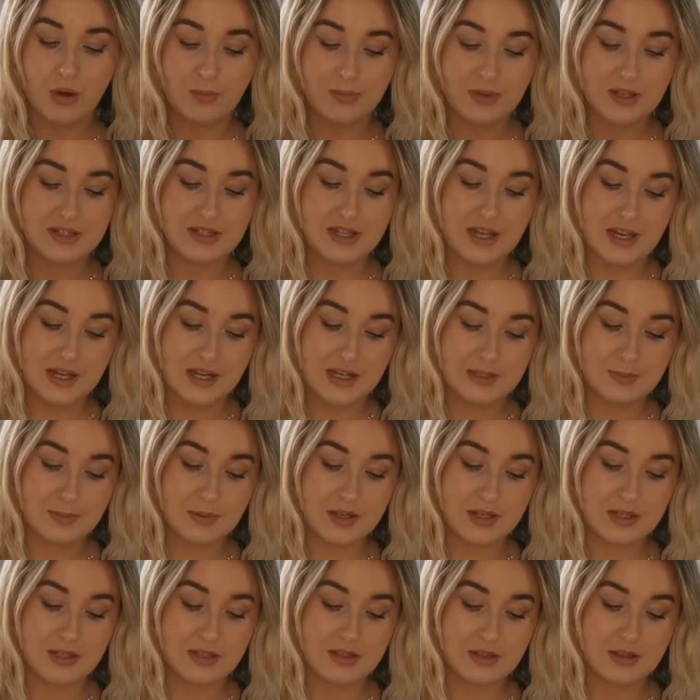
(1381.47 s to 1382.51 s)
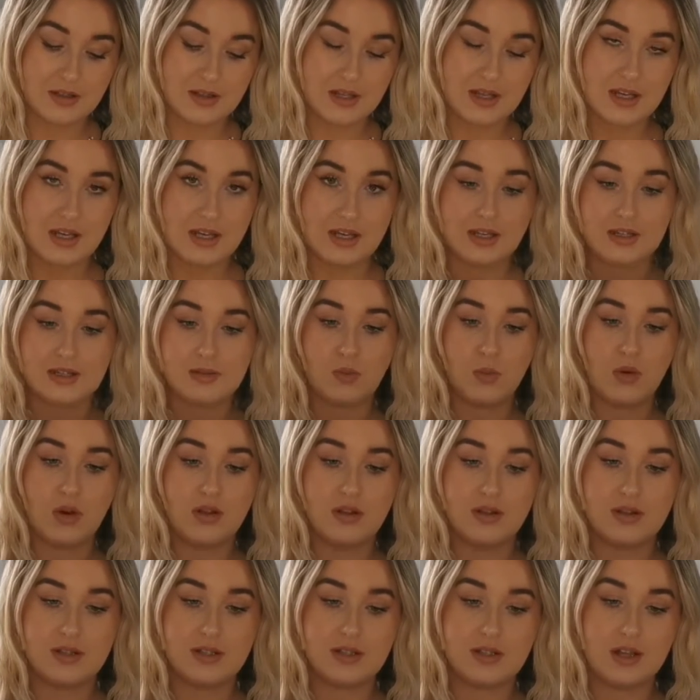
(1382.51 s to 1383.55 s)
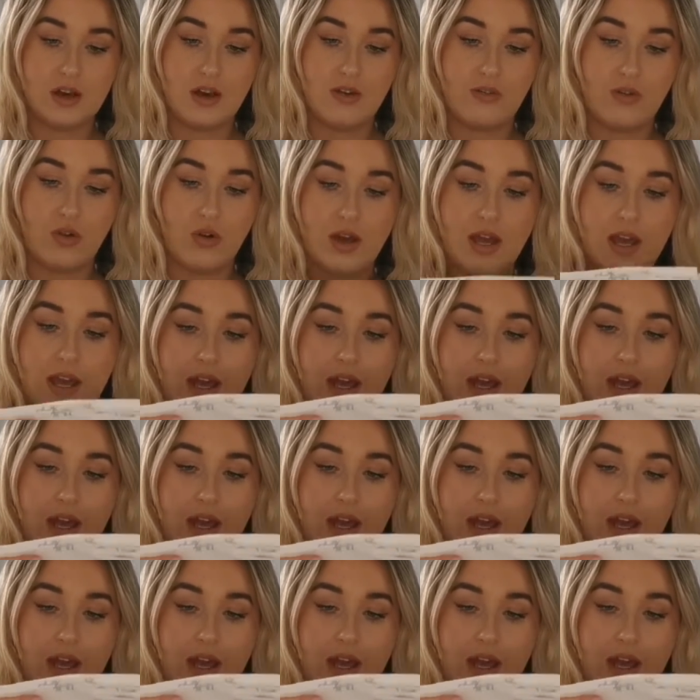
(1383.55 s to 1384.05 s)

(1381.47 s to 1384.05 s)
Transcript: popped this in is because these ones that I've got